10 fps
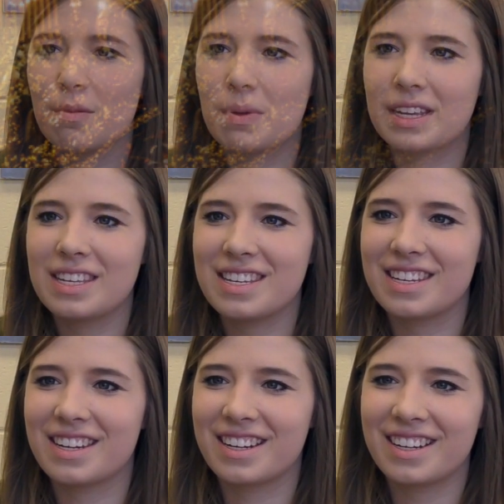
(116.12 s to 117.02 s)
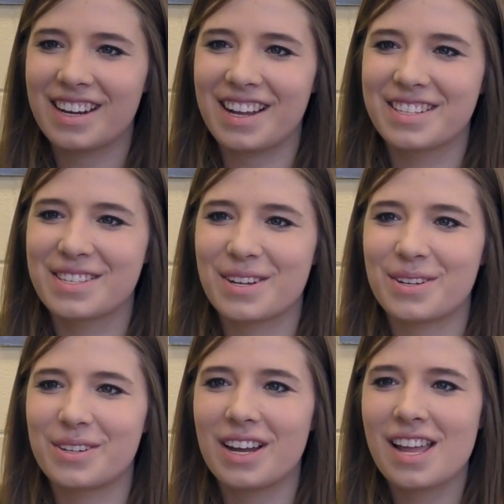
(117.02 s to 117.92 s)
of a picky eater, and
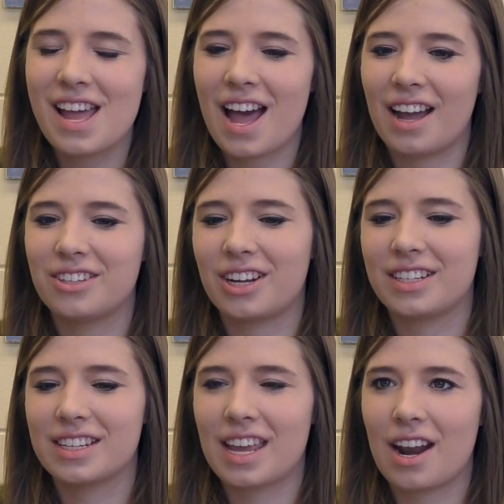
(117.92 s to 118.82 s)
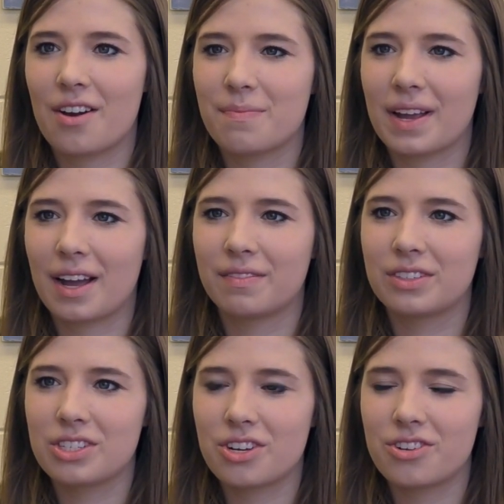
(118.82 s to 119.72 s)
so I tried to get out of my
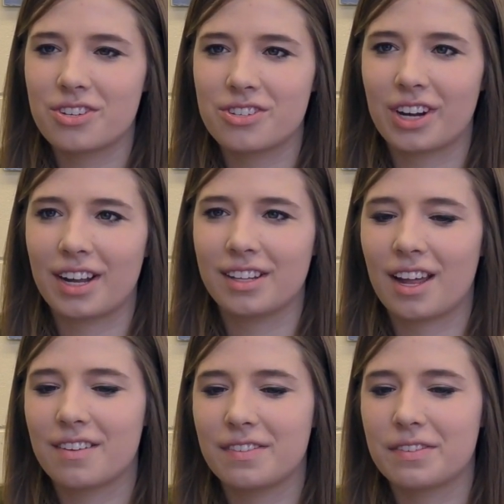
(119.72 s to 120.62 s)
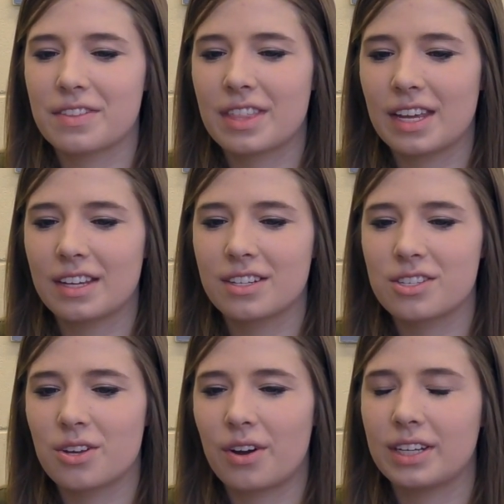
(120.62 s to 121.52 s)
comfort zone and try a lot of different
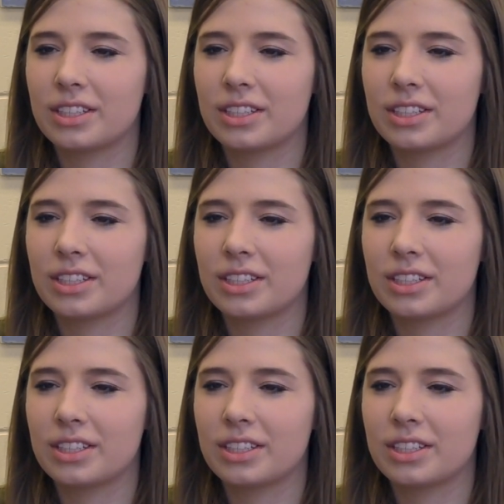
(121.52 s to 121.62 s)
things. So I